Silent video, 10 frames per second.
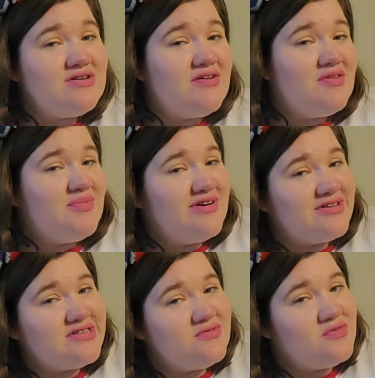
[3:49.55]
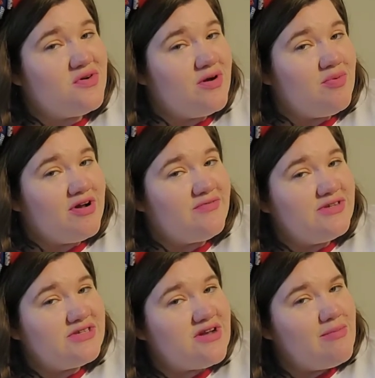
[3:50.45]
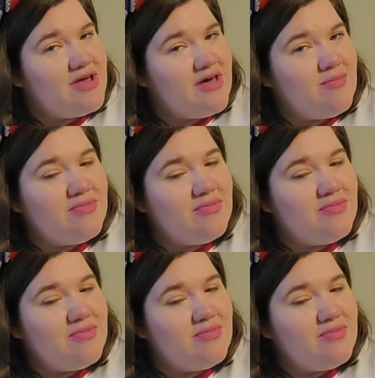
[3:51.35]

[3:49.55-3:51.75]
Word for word: on the books for breakfast coming up.